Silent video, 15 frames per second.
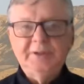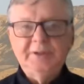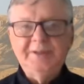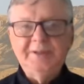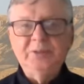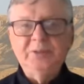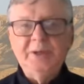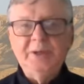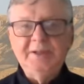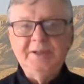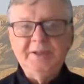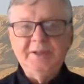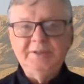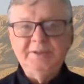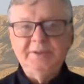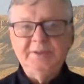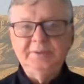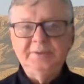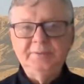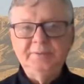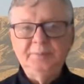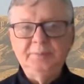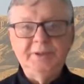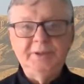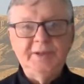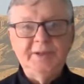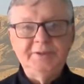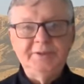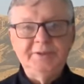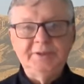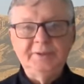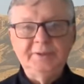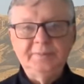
and he radiated benignity.